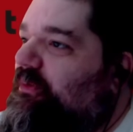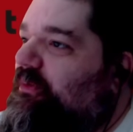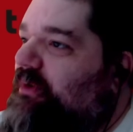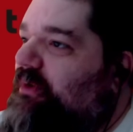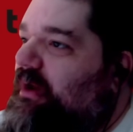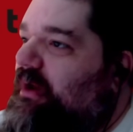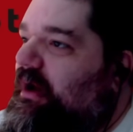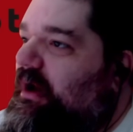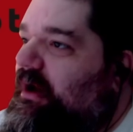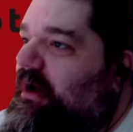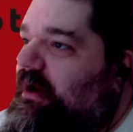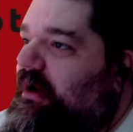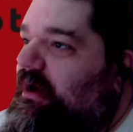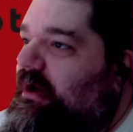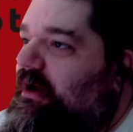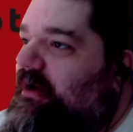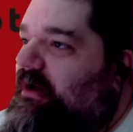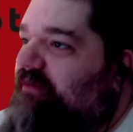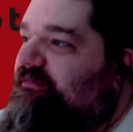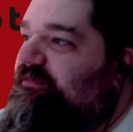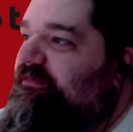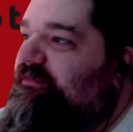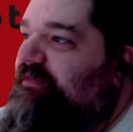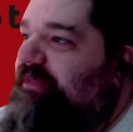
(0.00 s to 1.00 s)

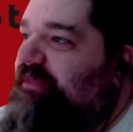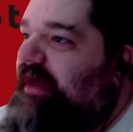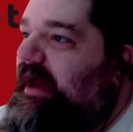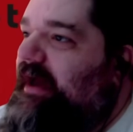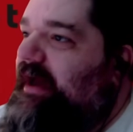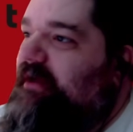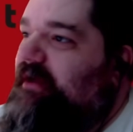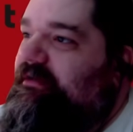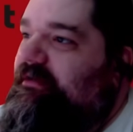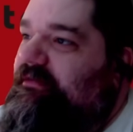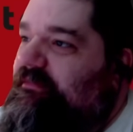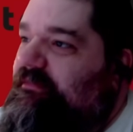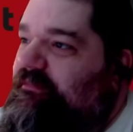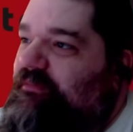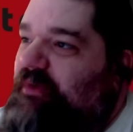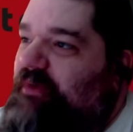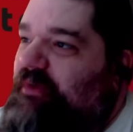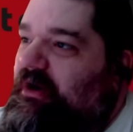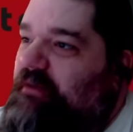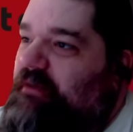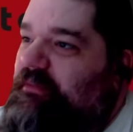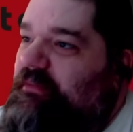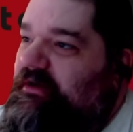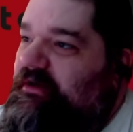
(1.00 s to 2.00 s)
of that, but
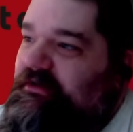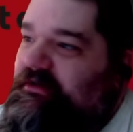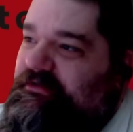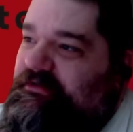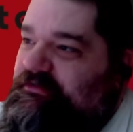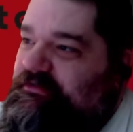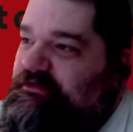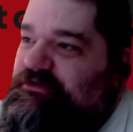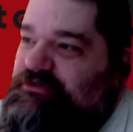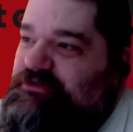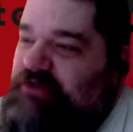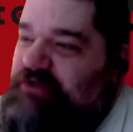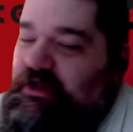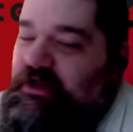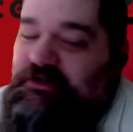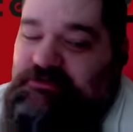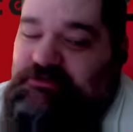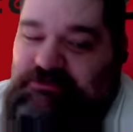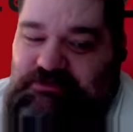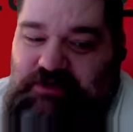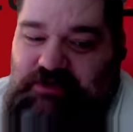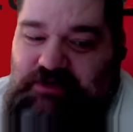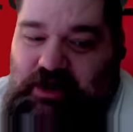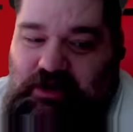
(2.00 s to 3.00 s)
I mean, it just
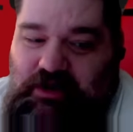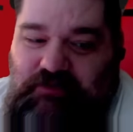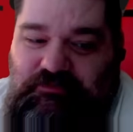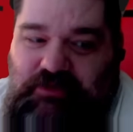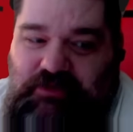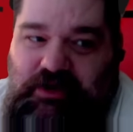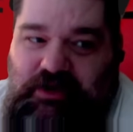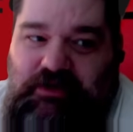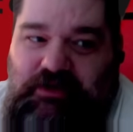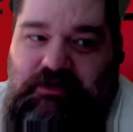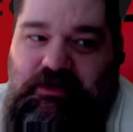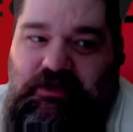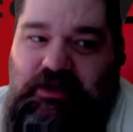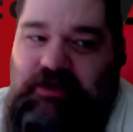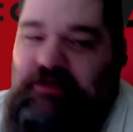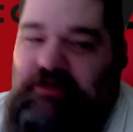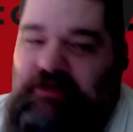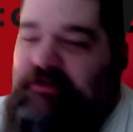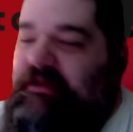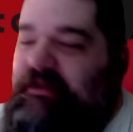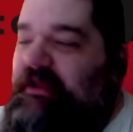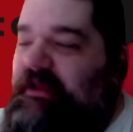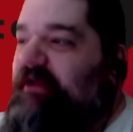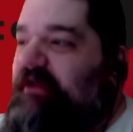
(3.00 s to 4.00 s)
sounds kind of like
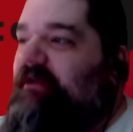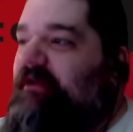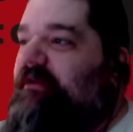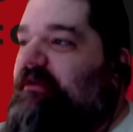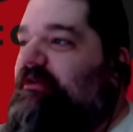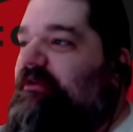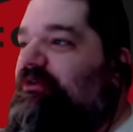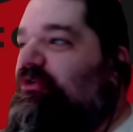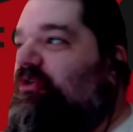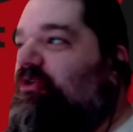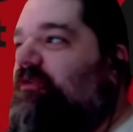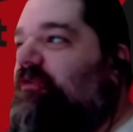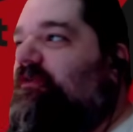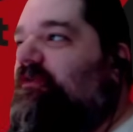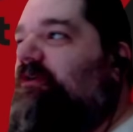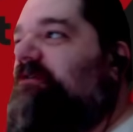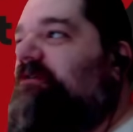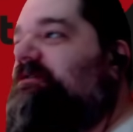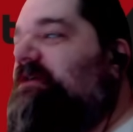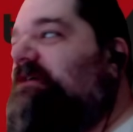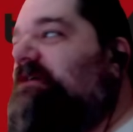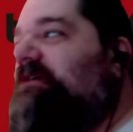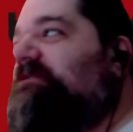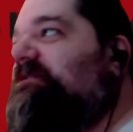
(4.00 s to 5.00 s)
an
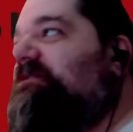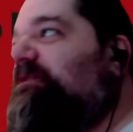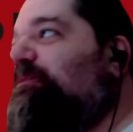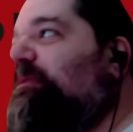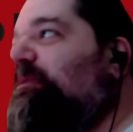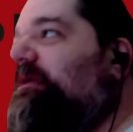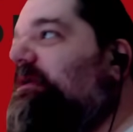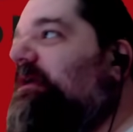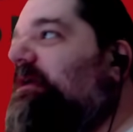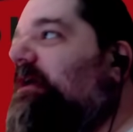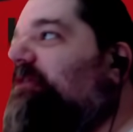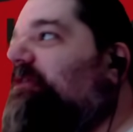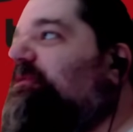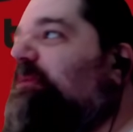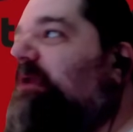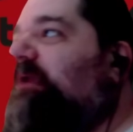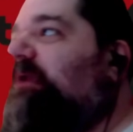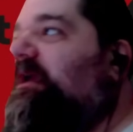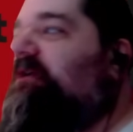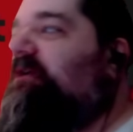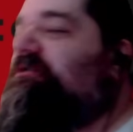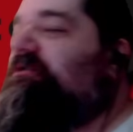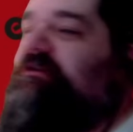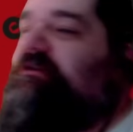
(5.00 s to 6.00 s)
in-universe SCP
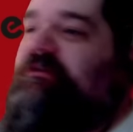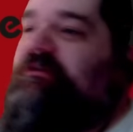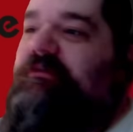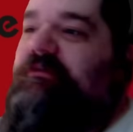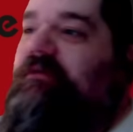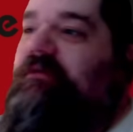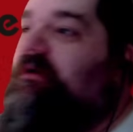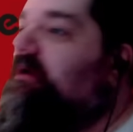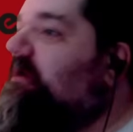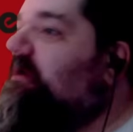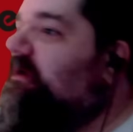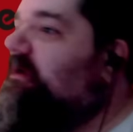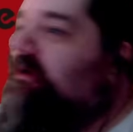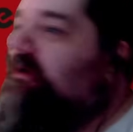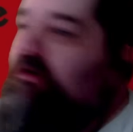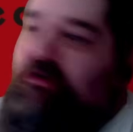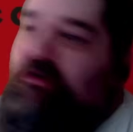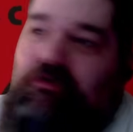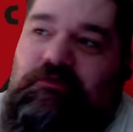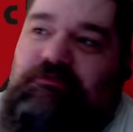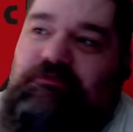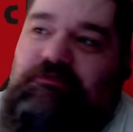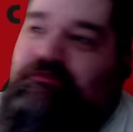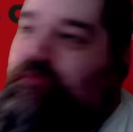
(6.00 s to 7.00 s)
explanation
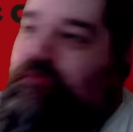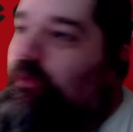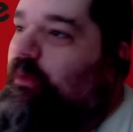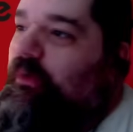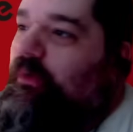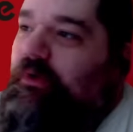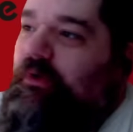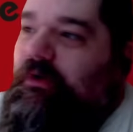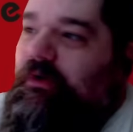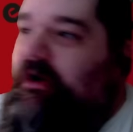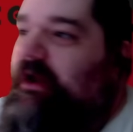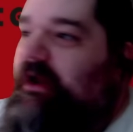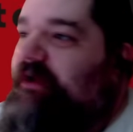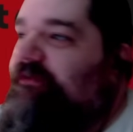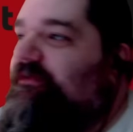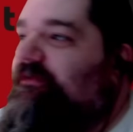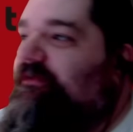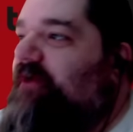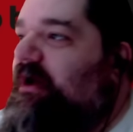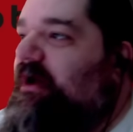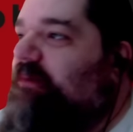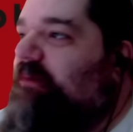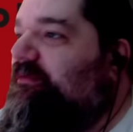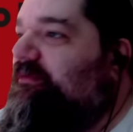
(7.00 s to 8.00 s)
for a
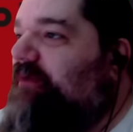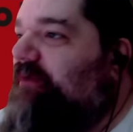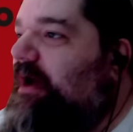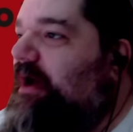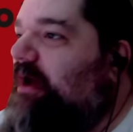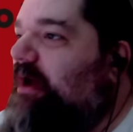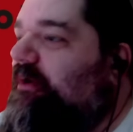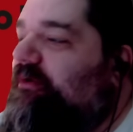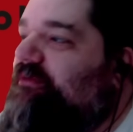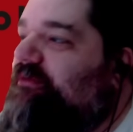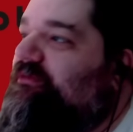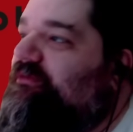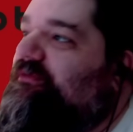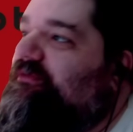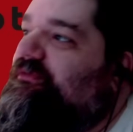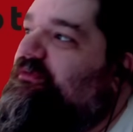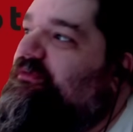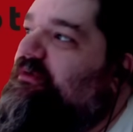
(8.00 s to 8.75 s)
zombie virus.